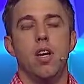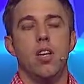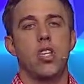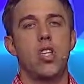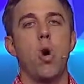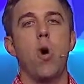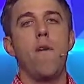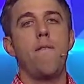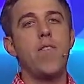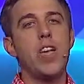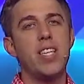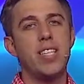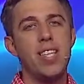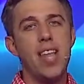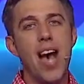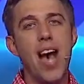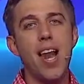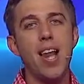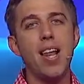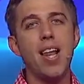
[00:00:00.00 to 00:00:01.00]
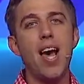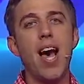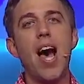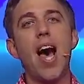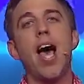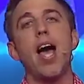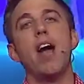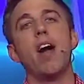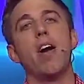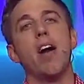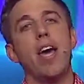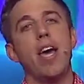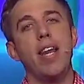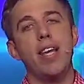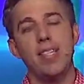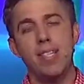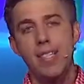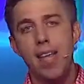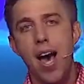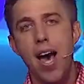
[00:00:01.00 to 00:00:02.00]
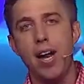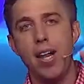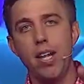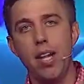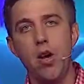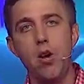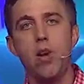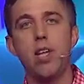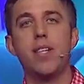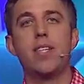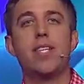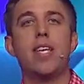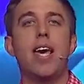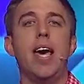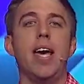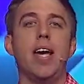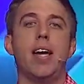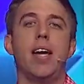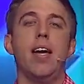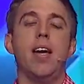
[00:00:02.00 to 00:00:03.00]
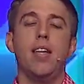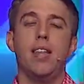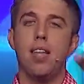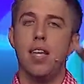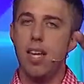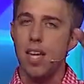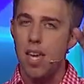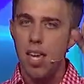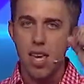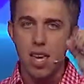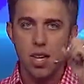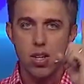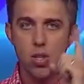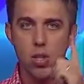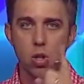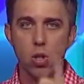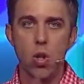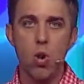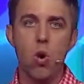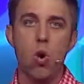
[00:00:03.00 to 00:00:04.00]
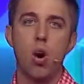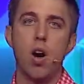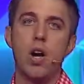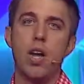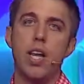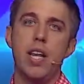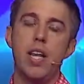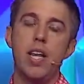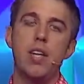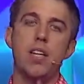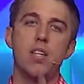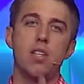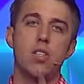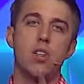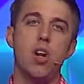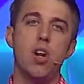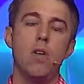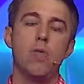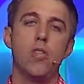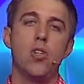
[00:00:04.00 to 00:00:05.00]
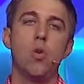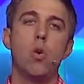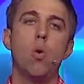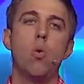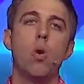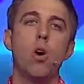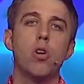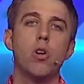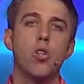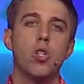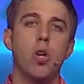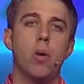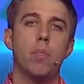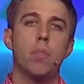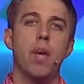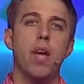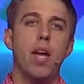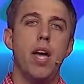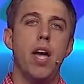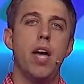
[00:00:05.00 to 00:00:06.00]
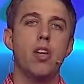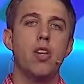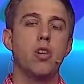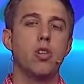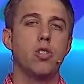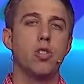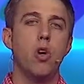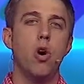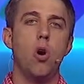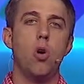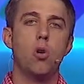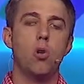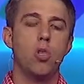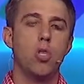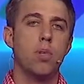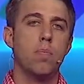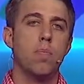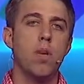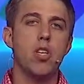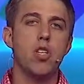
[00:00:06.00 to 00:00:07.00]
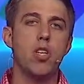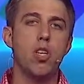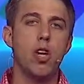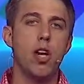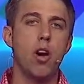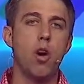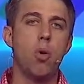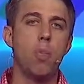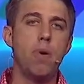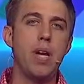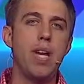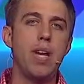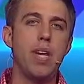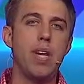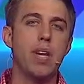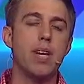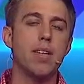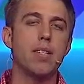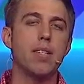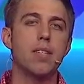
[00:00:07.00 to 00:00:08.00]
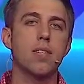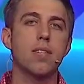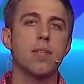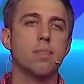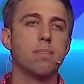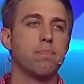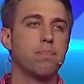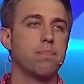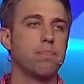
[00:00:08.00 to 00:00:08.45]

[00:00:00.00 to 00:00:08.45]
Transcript: So if he's not a liar and he's not a lunatic, then he is Lord and he deserves your worship and your total submission and obedience.